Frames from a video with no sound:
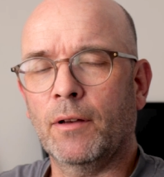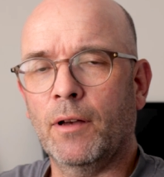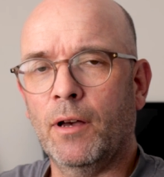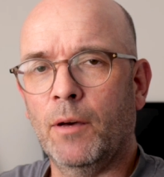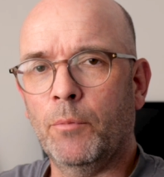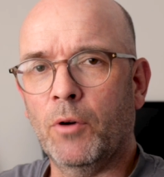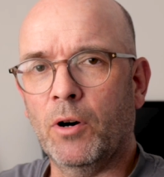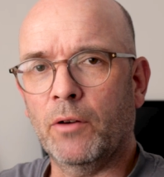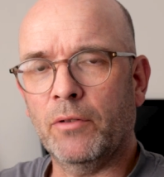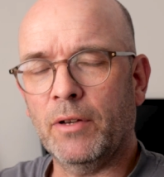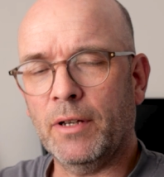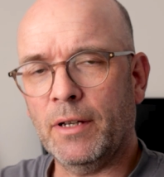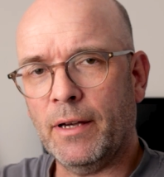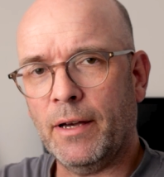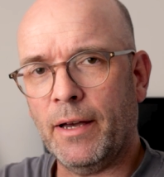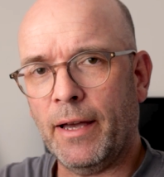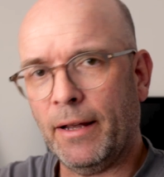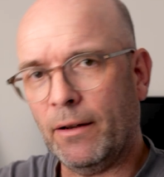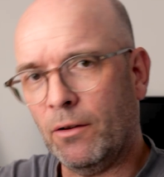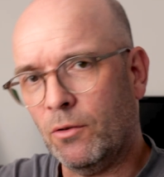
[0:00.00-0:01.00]
above
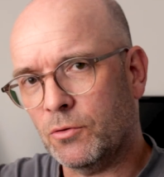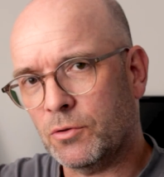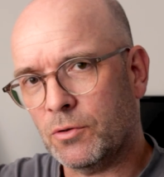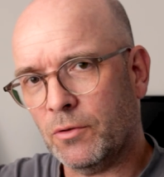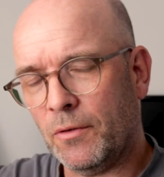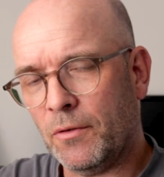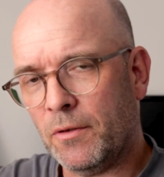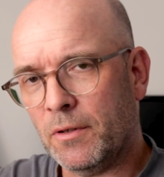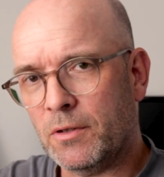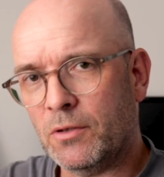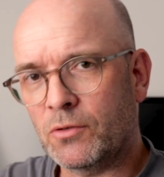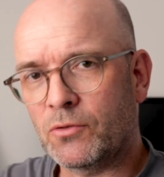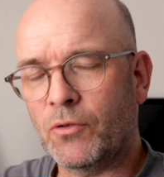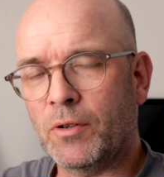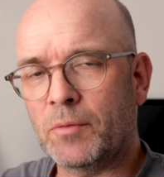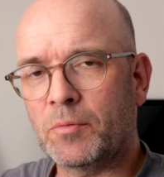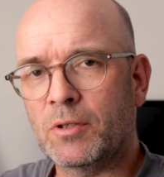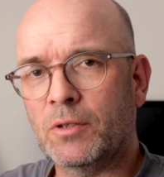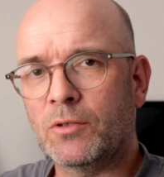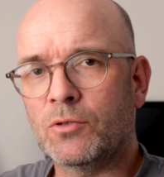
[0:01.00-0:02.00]
here and also in the
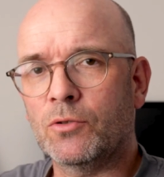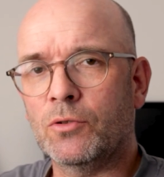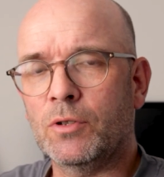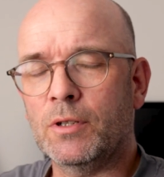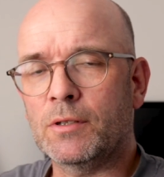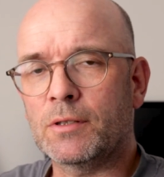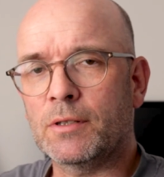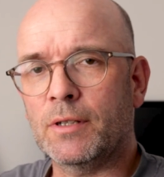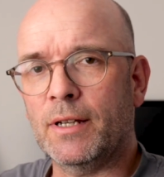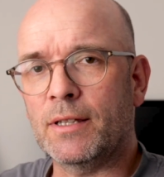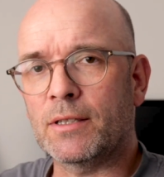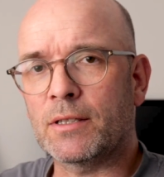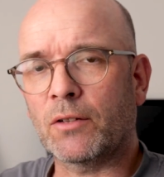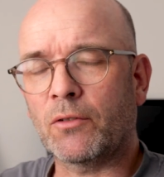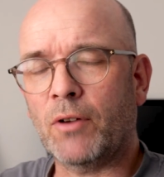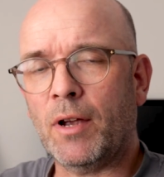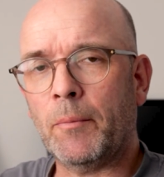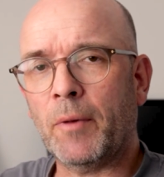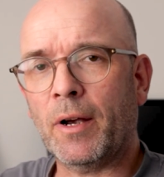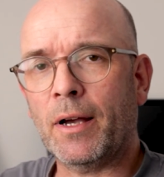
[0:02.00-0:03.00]
description to his
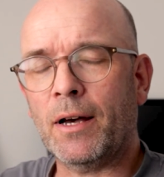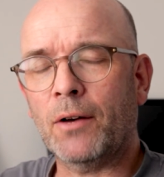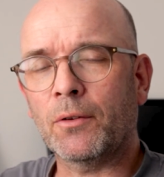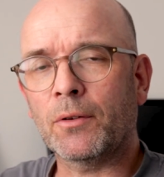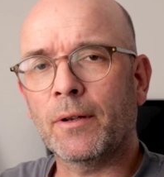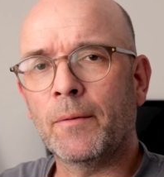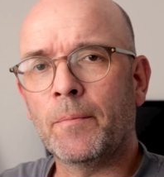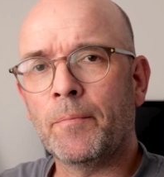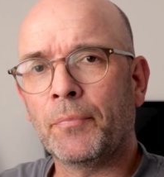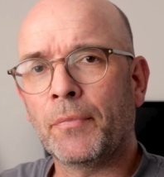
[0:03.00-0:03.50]
Instagram account.